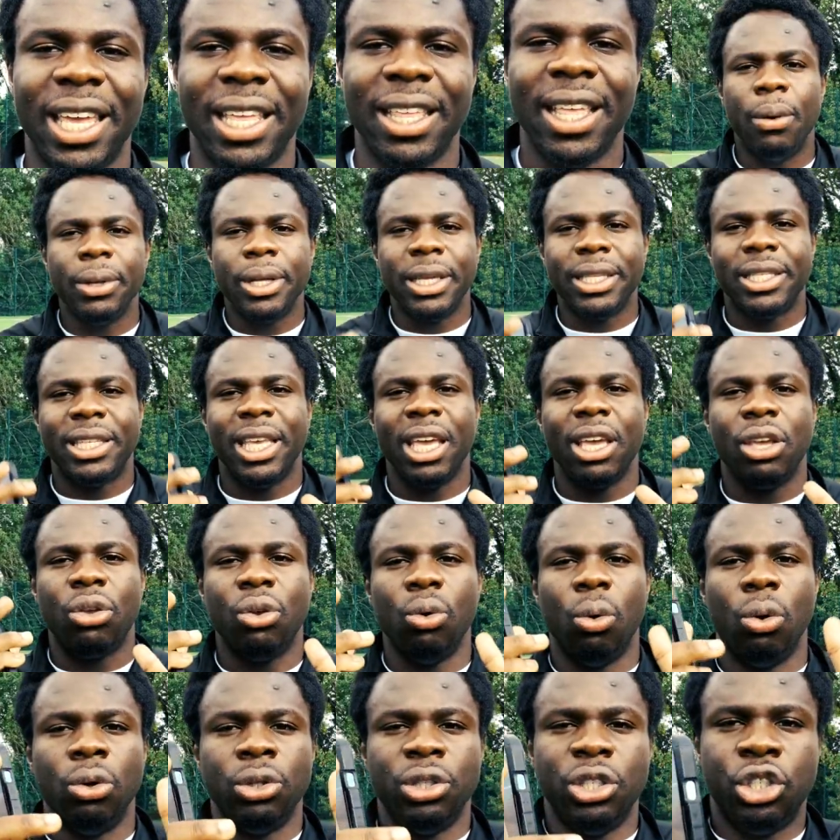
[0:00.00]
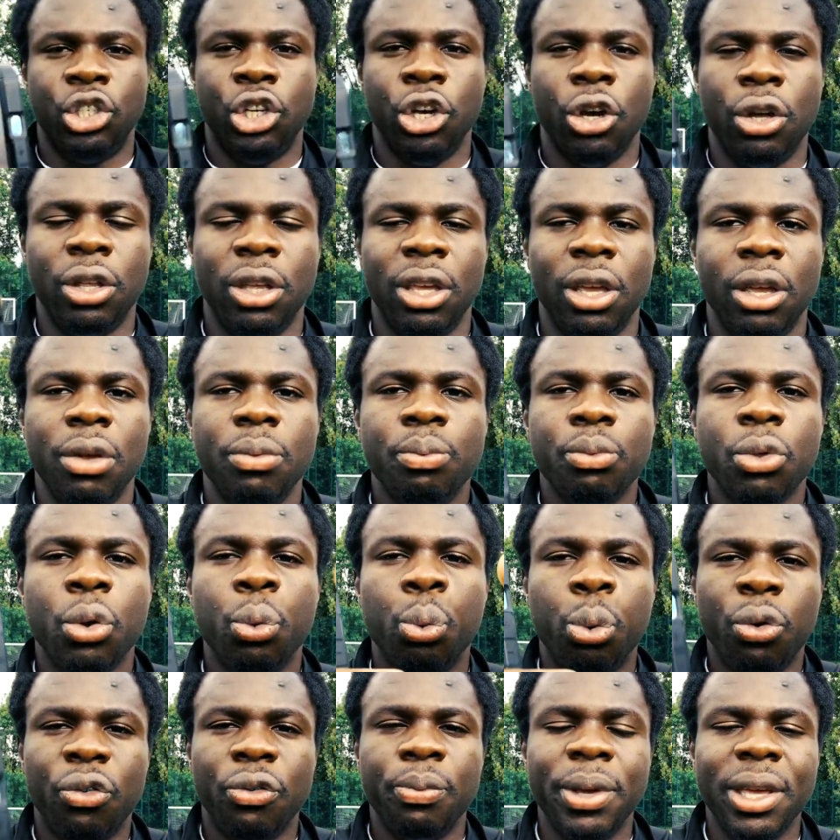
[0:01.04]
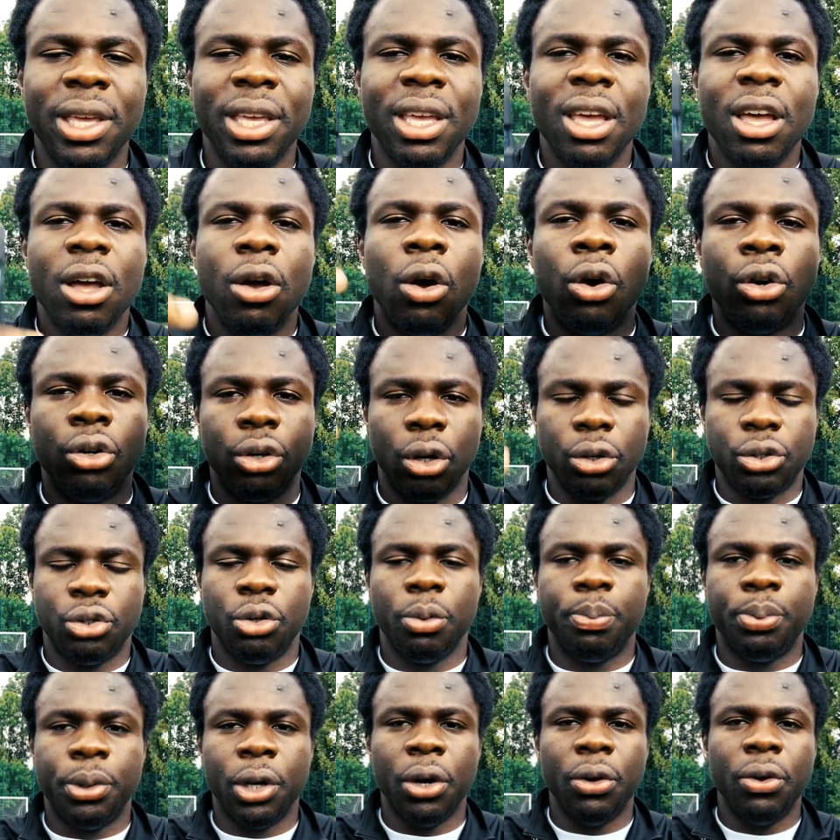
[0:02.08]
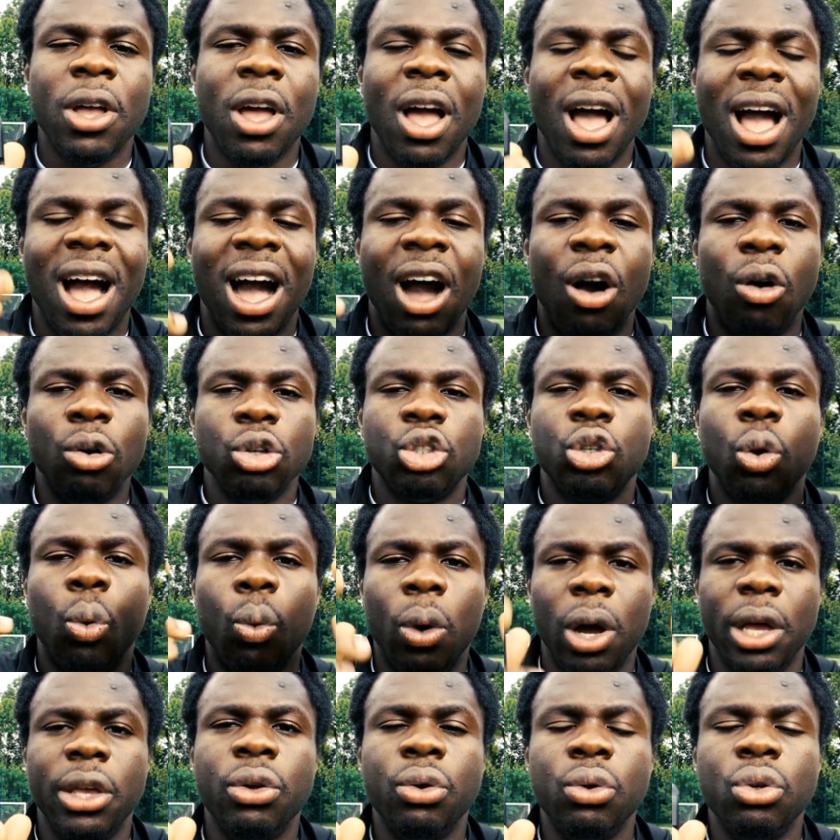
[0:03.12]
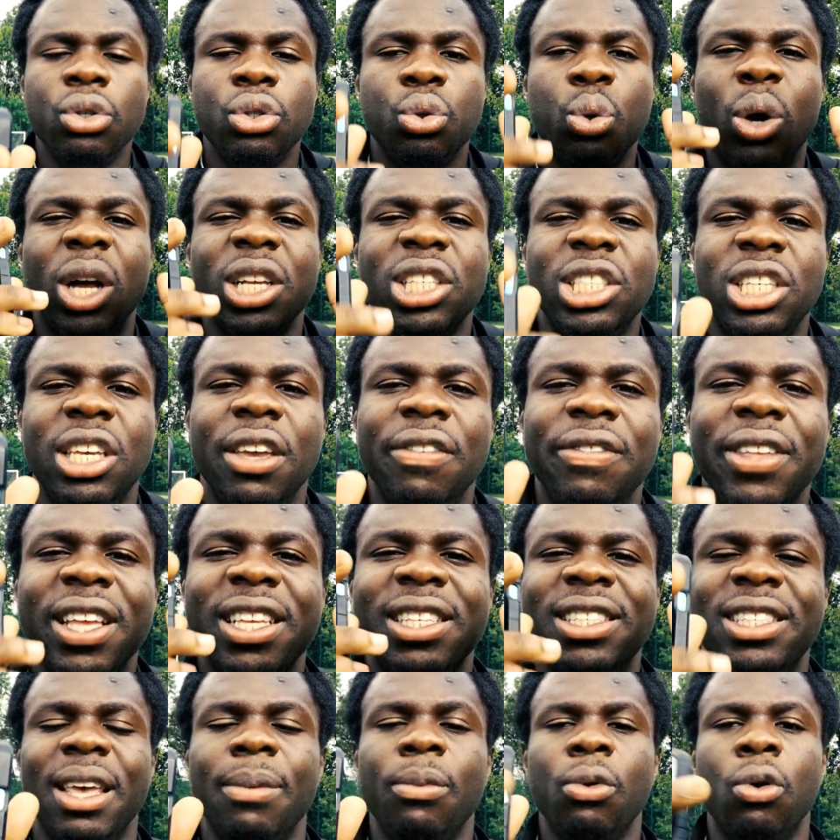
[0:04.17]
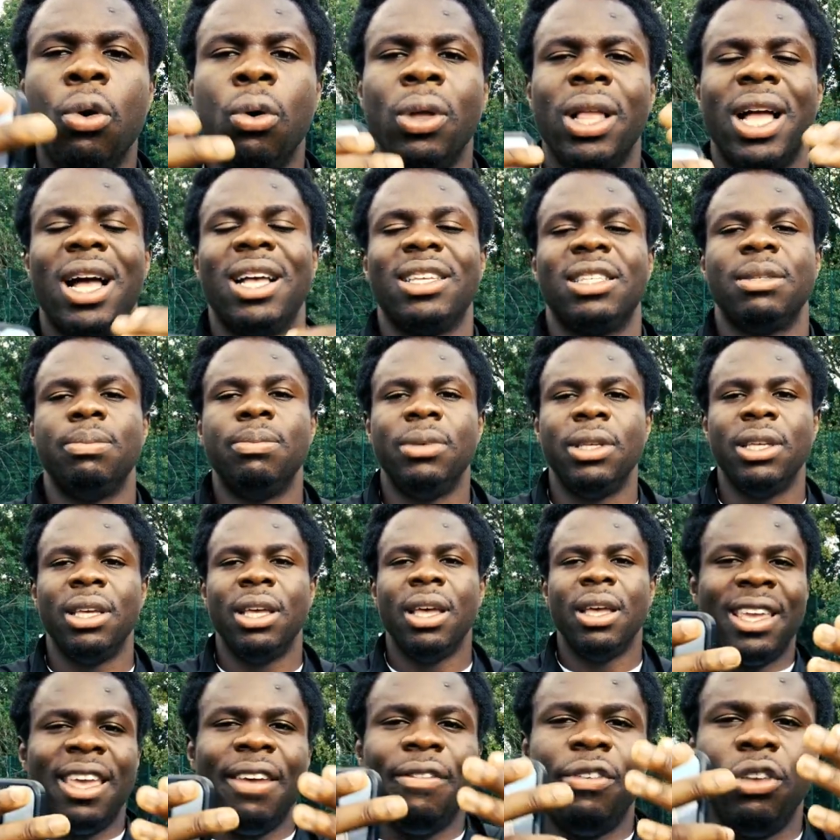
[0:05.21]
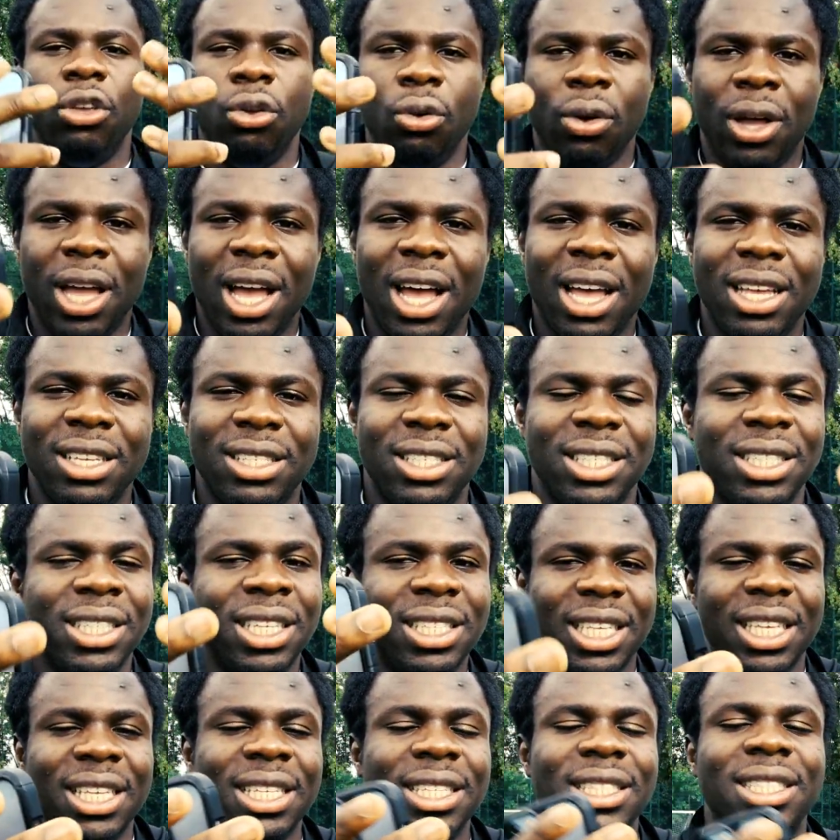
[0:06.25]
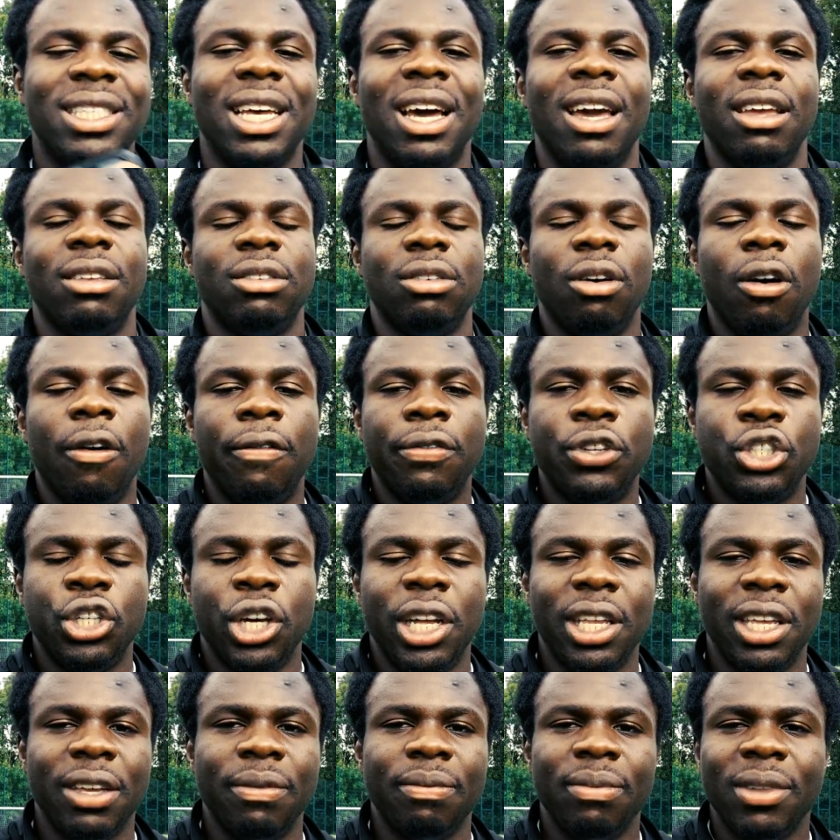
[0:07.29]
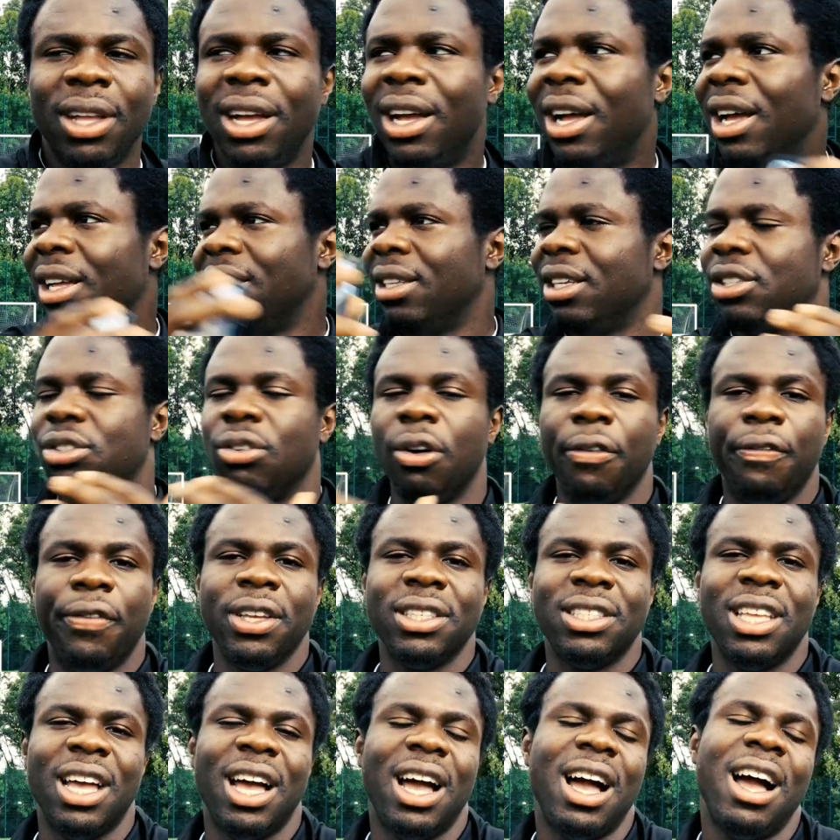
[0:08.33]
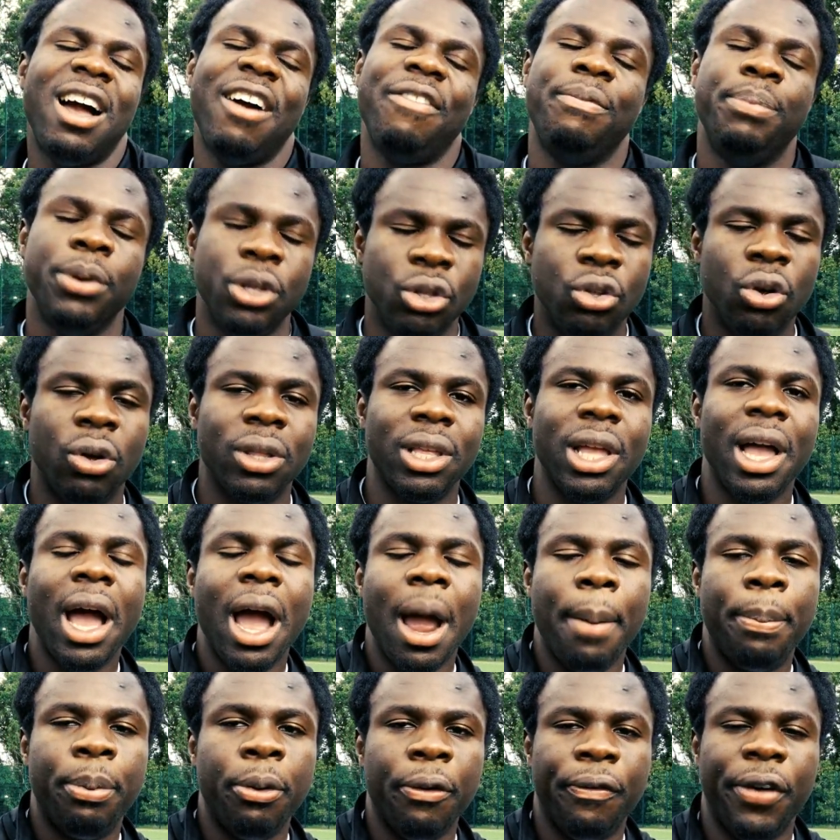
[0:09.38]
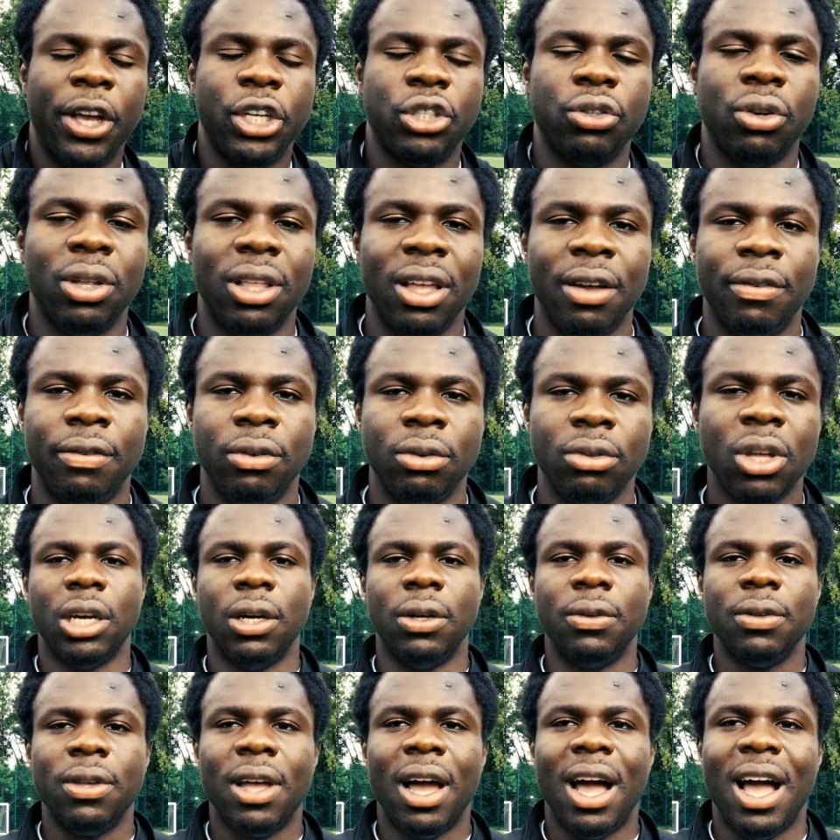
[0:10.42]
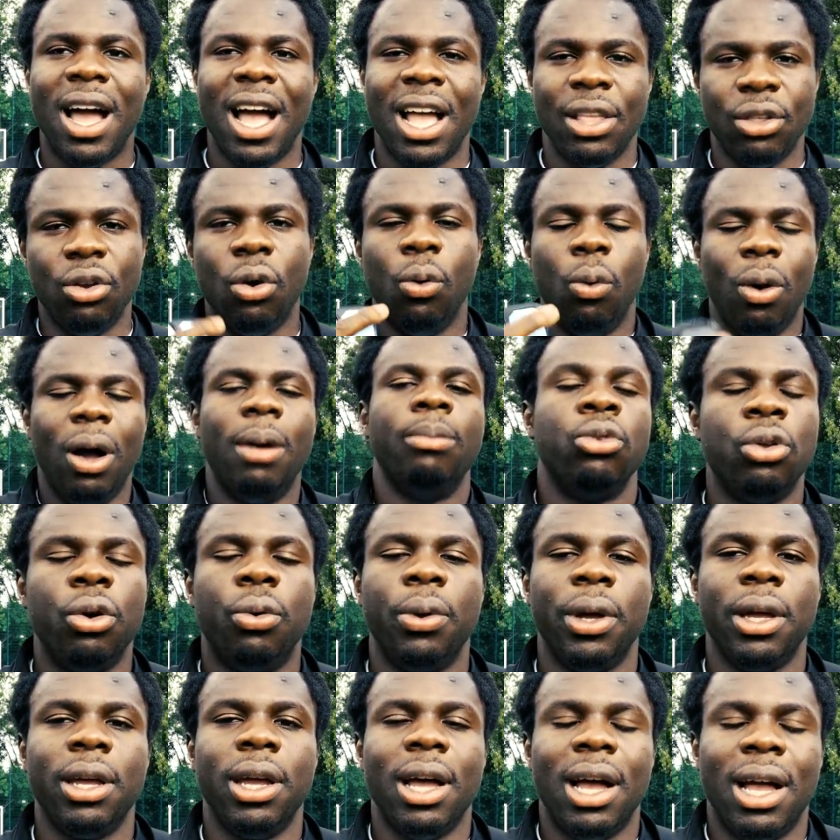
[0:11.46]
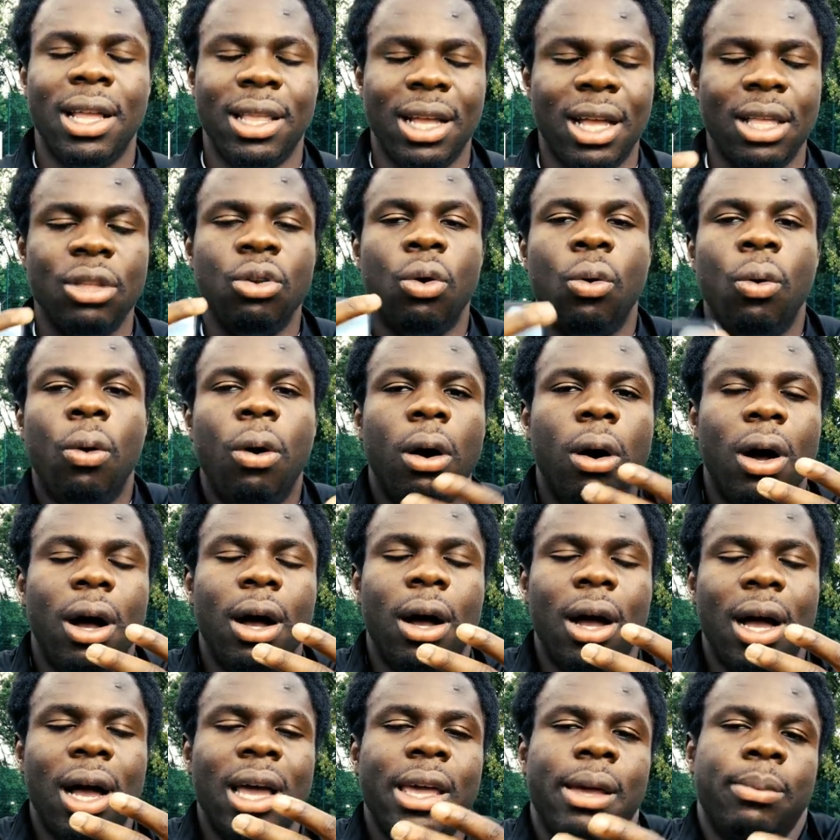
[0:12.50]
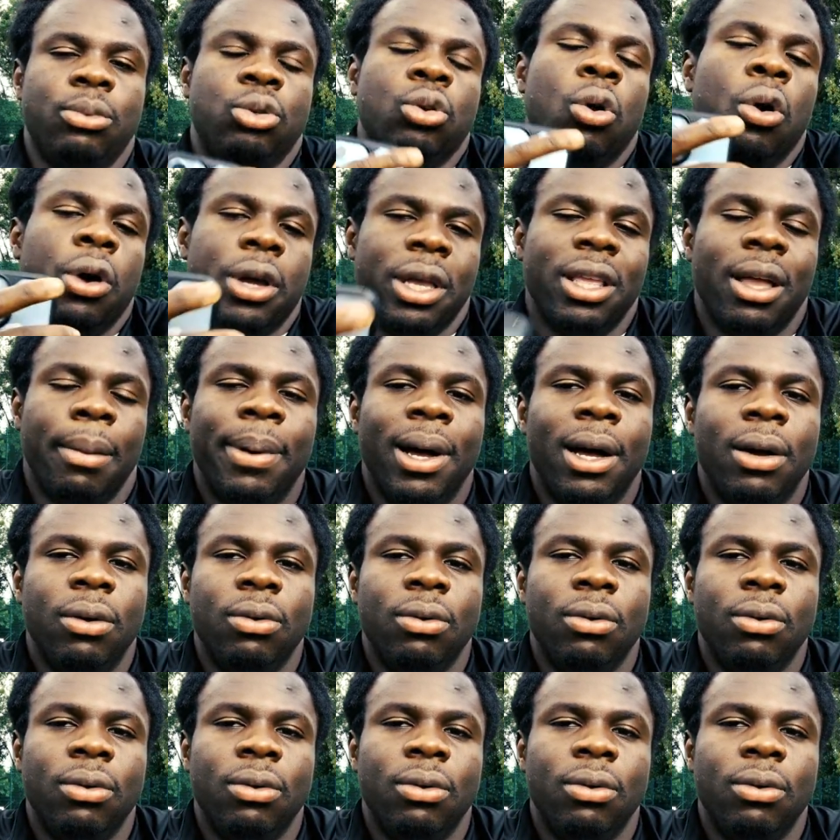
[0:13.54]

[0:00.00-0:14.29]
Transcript: I want to take you on this journey with me, Road to Pro. I also want you to achieve the same goal as me by giving you guys these insights of training and the sort of things that have been done at professional level. So I know what I'm doing and I know what I am talking about.